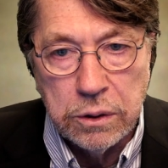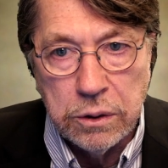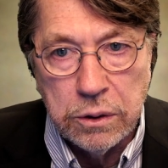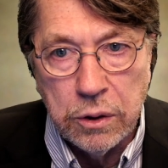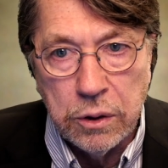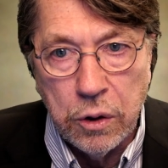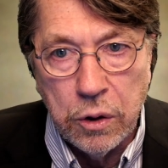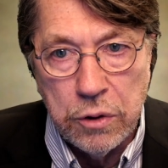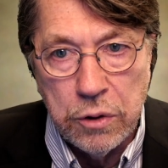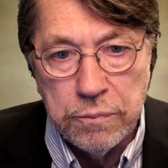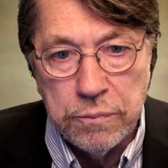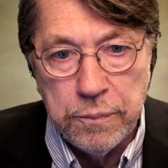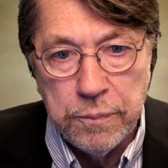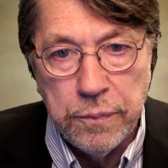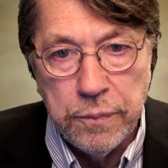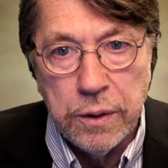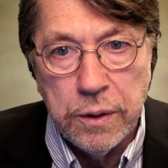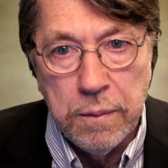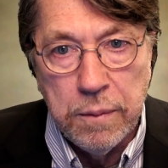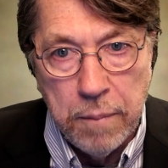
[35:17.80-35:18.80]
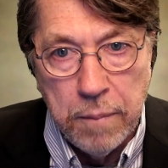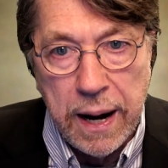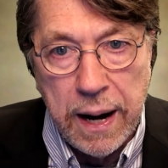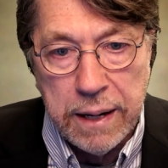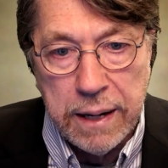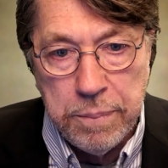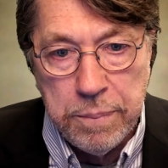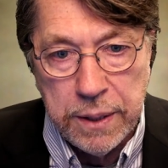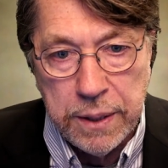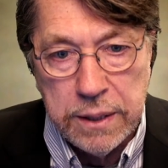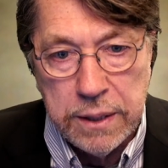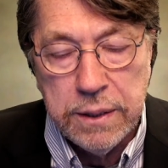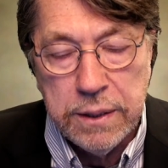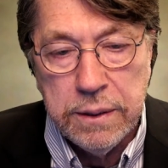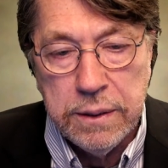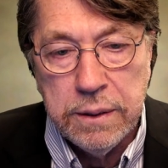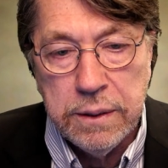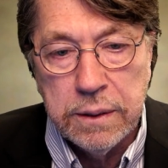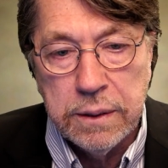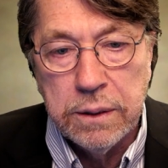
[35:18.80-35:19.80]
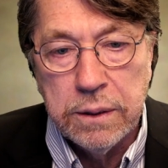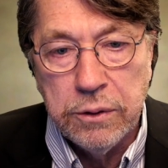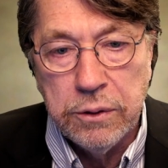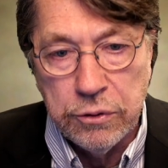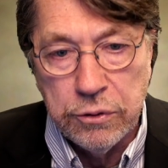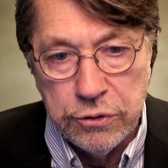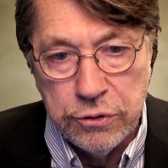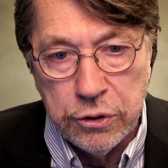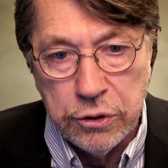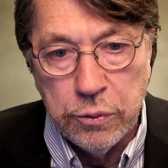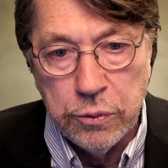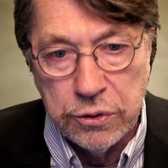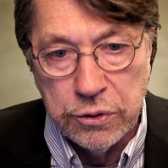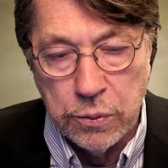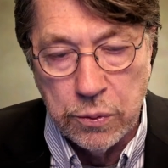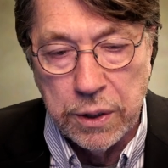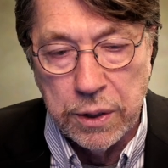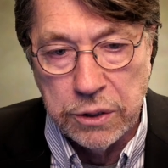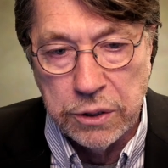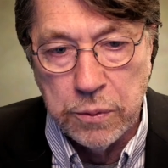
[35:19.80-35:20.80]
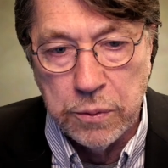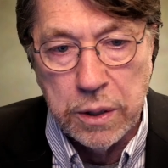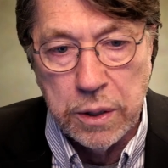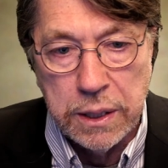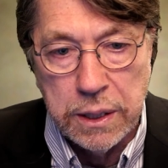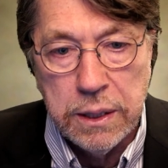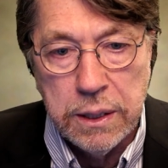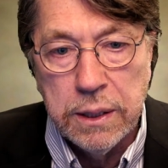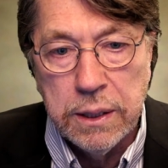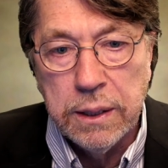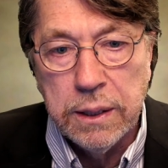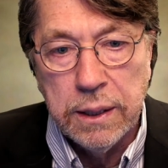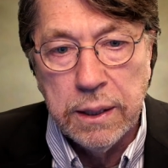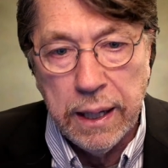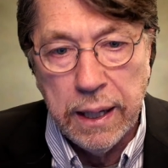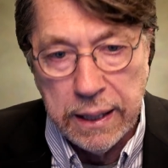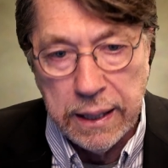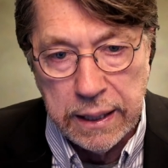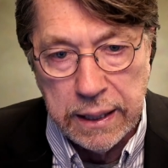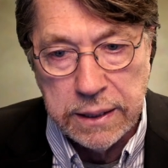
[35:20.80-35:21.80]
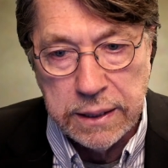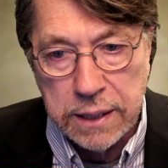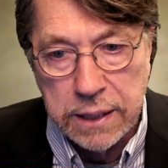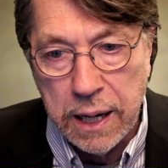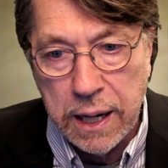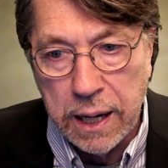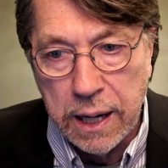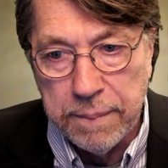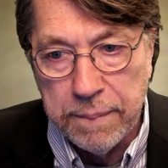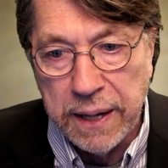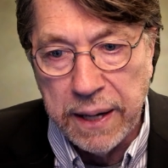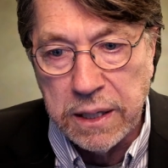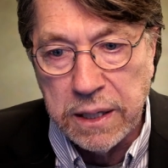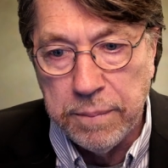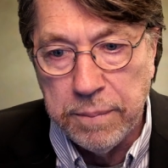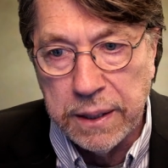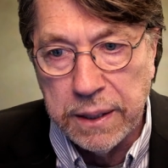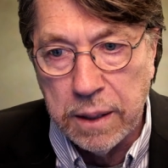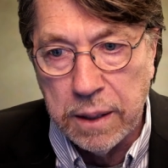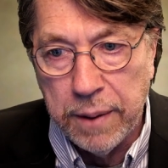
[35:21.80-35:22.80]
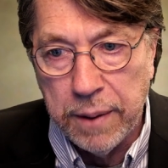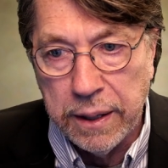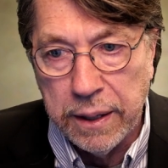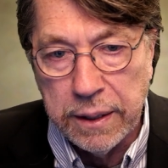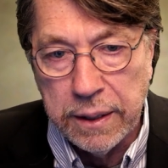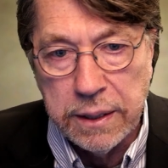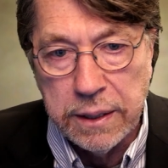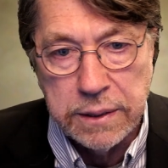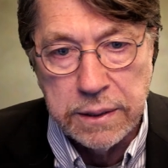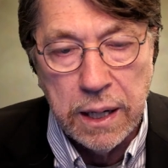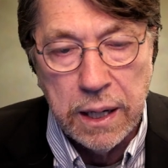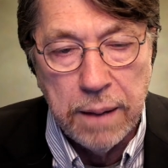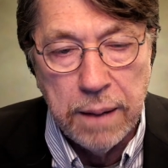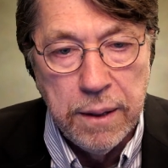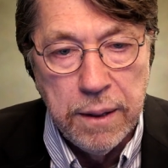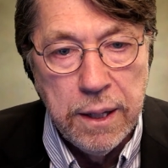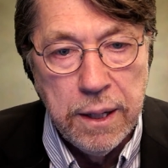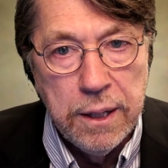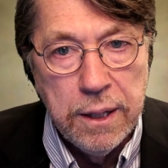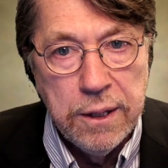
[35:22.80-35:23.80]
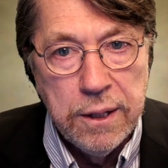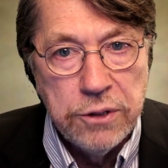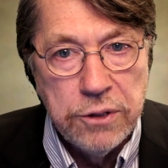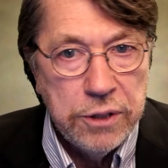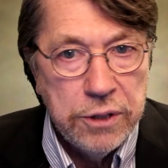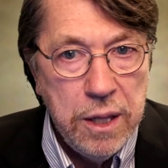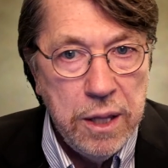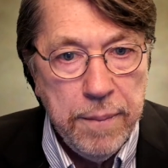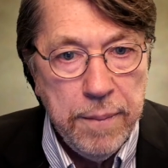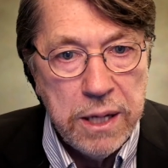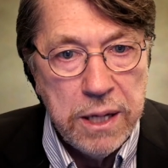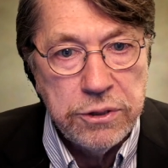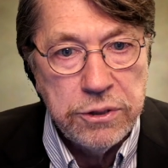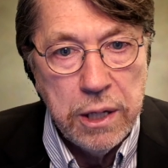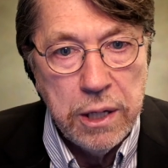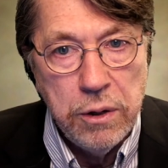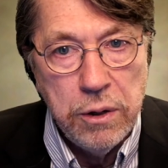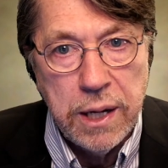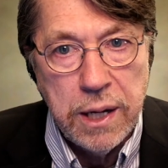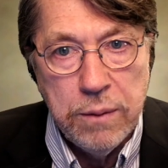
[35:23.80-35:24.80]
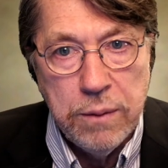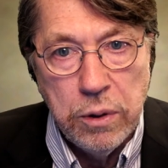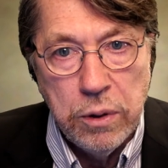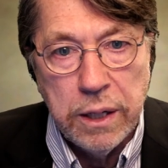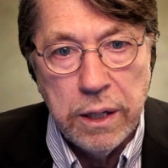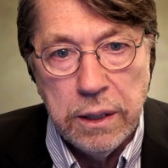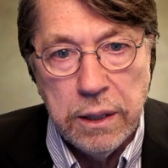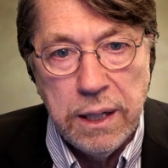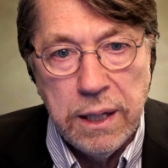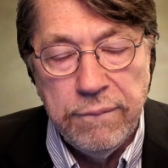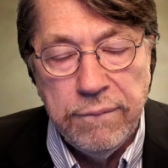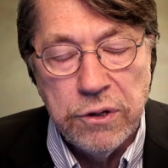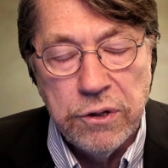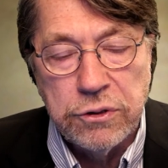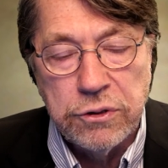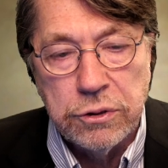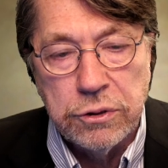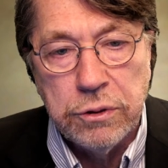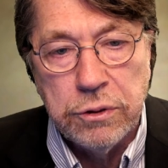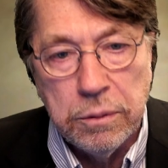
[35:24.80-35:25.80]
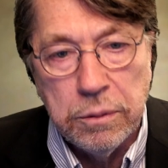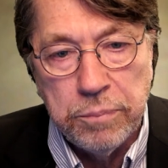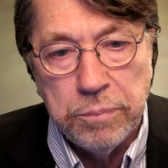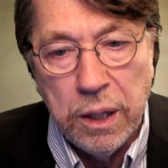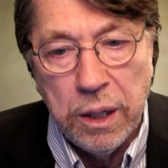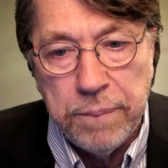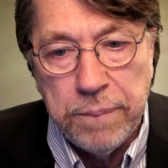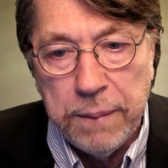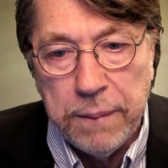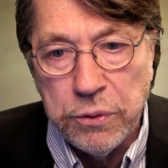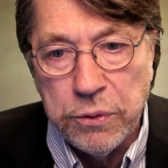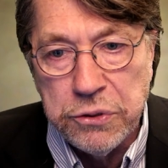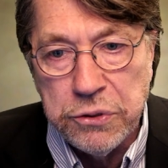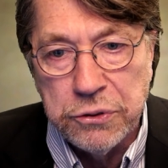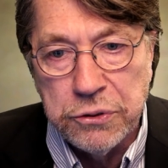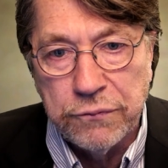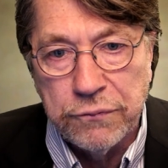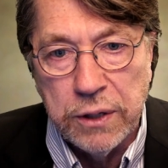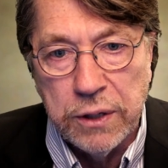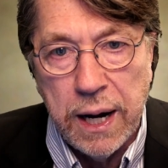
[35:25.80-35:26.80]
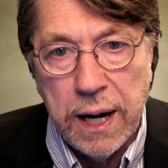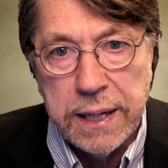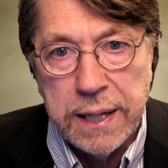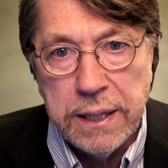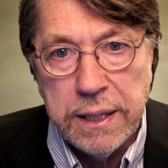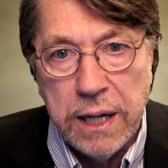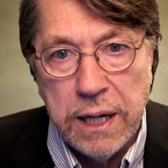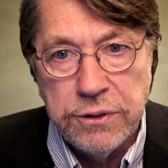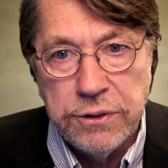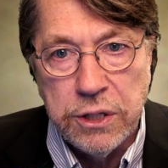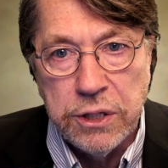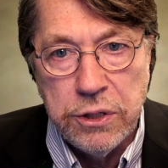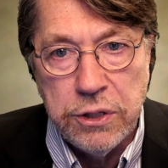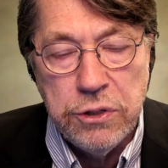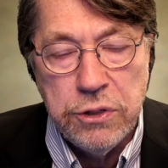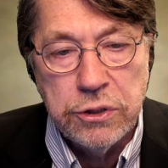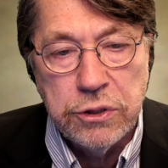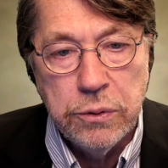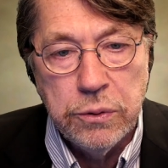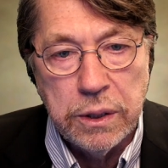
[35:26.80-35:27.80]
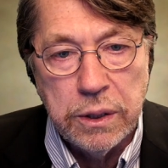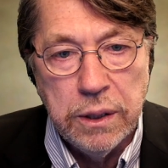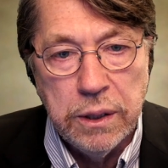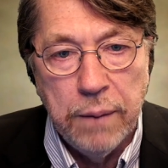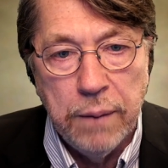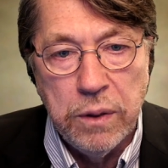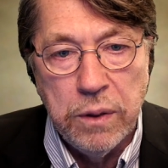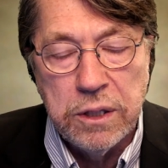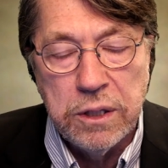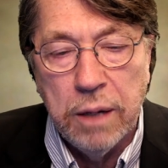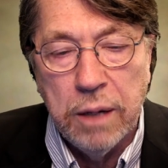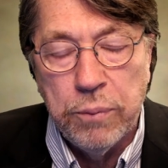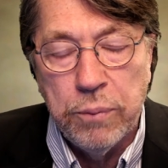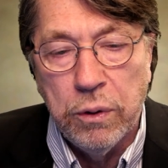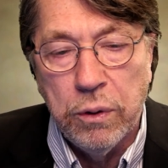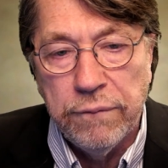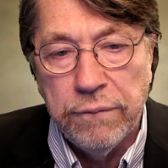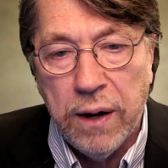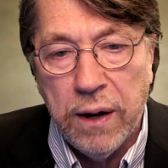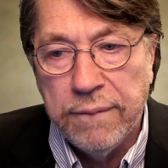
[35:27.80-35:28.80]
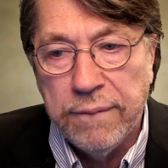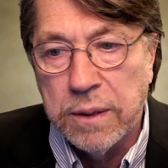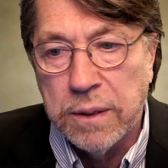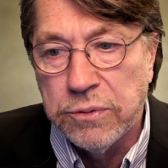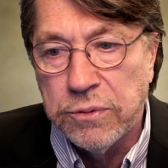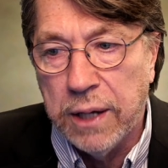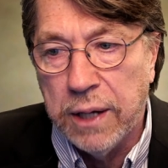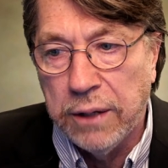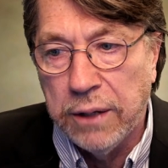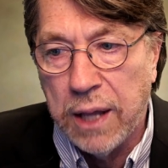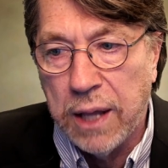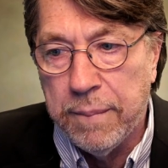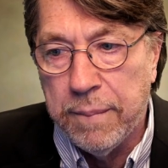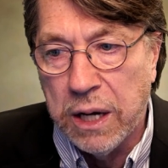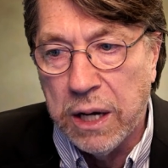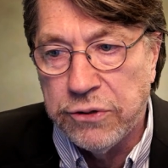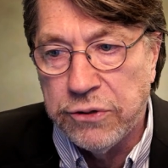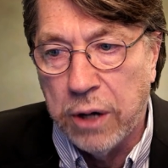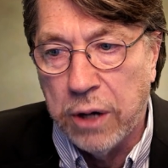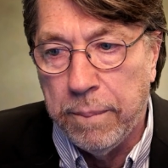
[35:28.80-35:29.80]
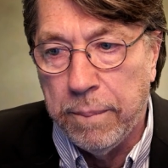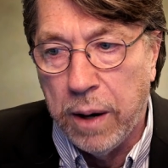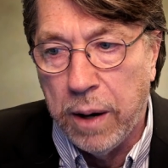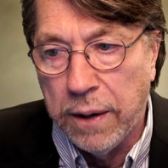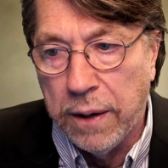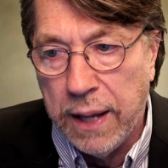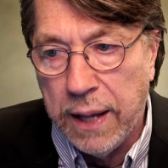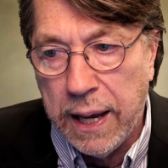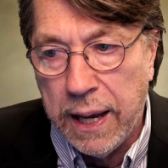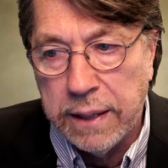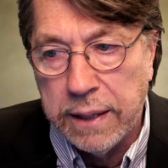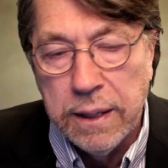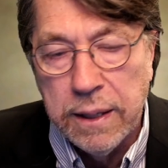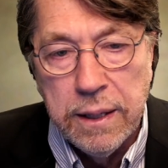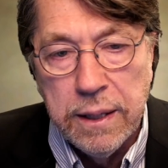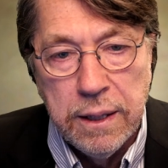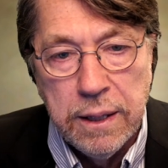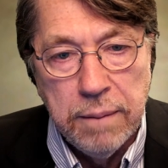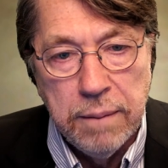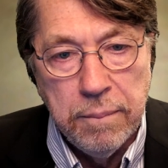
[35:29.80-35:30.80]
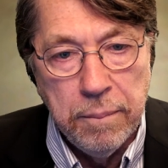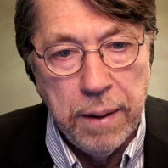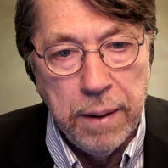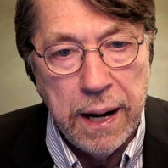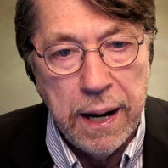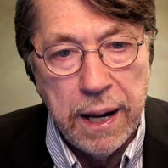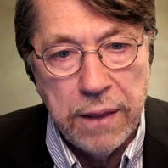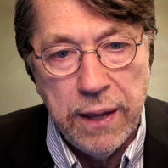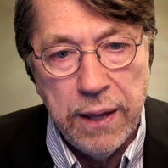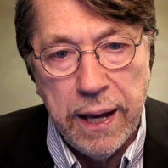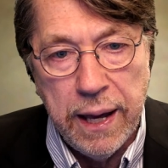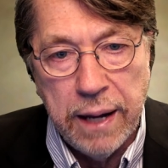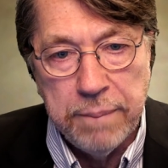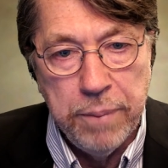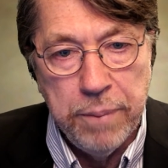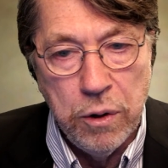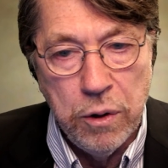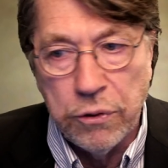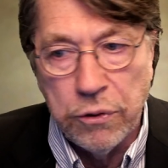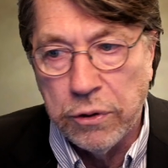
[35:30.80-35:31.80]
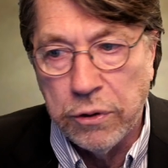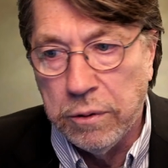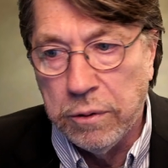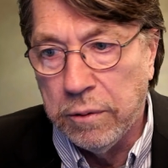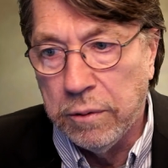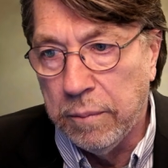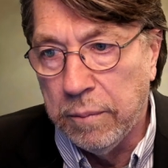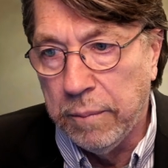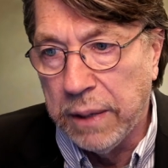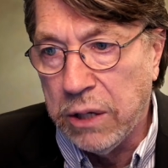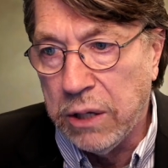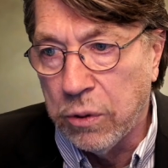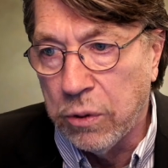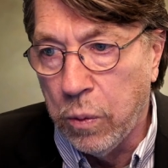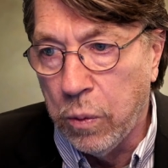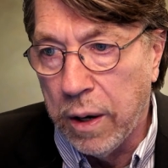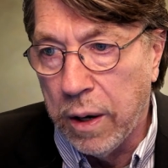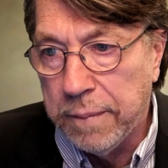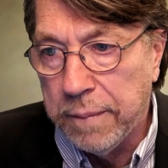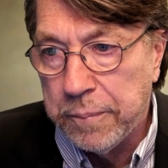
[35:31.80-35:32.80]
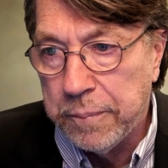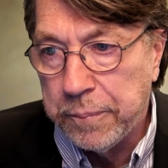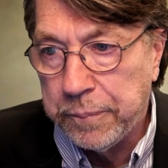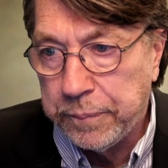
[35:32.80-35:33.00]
are, in my opinion, they're due in 2020 at any time. They could be coming at any time. So they might say, okay, we're going to give this, let people use this for 90 days, get used to it, and then when 10.5 comes out, they might jump on that, buy that, both, either one.